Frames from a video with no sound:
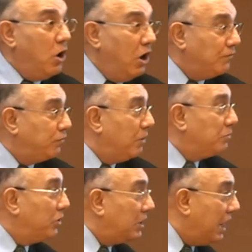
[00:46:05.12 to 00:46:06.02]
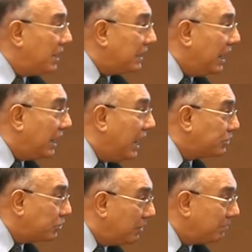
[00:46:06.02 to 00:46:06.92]
earned from your current account
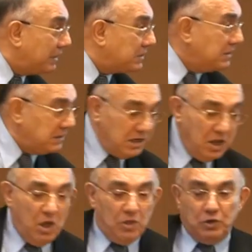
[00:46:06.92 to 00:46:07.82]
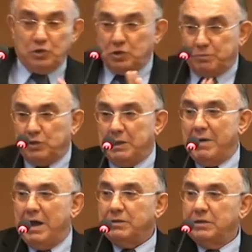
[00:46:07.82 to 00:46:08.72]
surpluses. So you should put it.
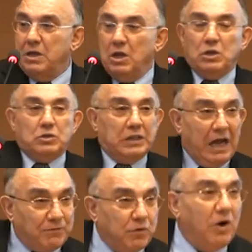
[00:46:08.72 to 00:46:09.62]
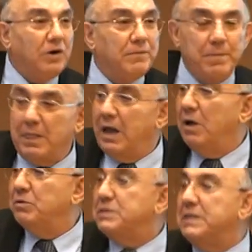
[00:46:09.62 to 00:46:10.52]
So therefore, I
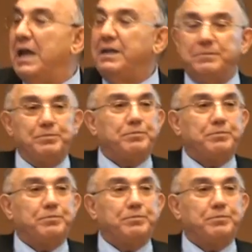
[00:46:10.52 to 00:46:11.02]
would say